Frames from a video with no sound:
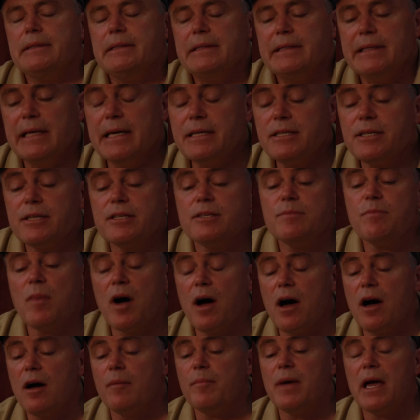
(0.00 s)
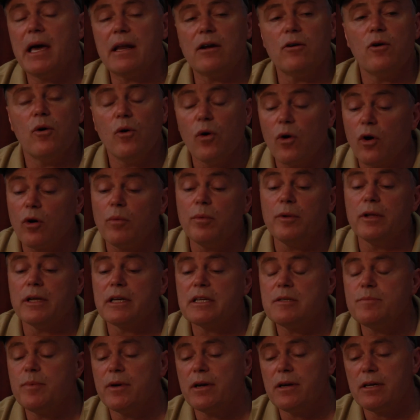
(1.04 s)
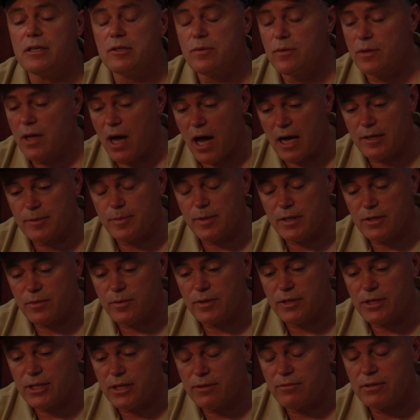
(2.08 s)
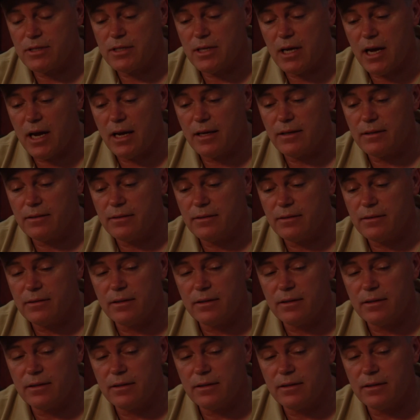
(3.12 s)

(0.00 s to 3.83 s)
Liz's mom had a horrible experience with hospice when she was dying.